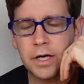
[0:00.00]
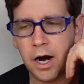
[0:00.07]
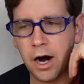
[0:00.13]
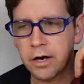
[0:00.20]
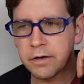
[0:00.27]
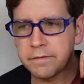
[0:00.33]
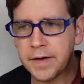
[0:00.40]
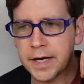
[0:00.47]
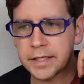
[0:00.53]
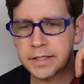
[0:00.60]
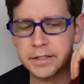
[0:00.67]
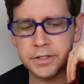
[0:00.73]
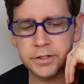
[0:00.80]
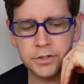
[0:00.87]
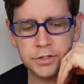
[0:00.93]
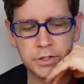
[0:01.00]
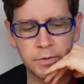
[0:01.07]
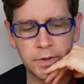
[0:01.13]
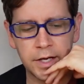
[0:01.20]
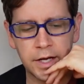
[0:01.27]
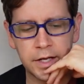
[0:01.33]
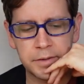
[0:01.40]
artifact deals
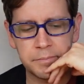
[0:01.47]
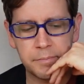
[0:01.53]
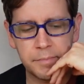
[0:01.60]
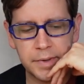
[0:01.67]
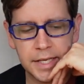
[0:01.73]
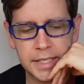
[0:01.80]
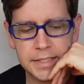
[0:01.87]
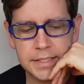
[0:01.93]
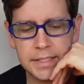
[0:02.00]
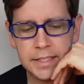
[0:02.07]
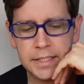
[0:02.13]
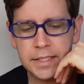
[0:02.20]
going on, but